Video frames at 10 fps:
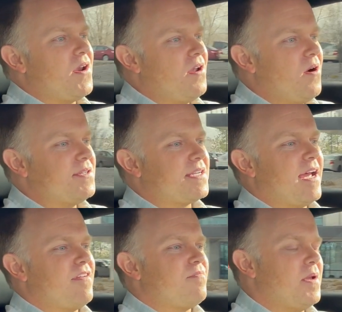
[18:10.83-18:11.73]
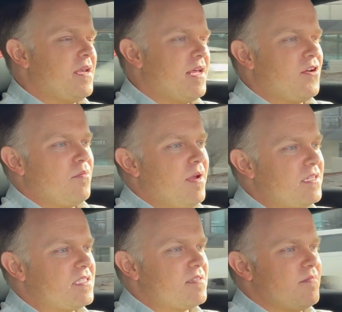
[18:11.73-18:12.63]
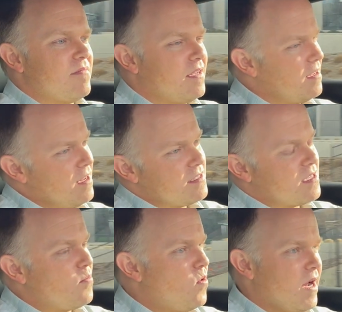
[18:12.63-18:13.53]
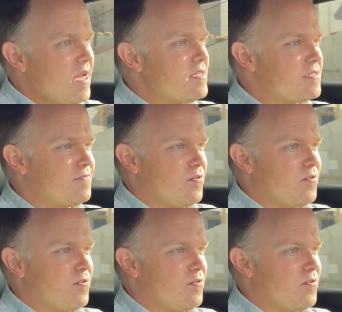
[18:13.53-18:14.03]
I know it's kind of been hit or miss in some ways